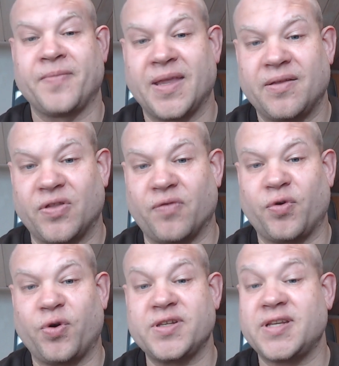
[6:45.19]
The very
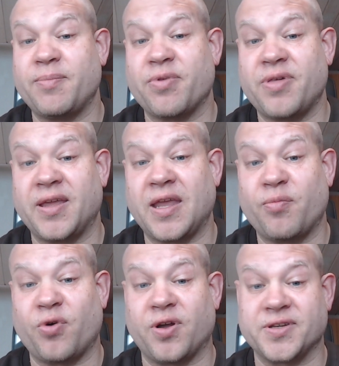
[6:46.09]
same thinking
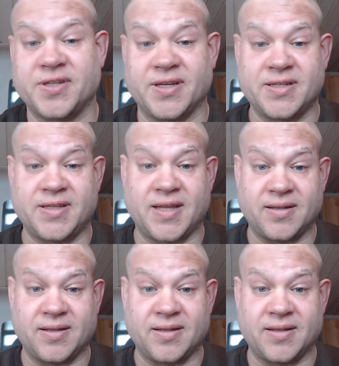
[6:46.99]
process that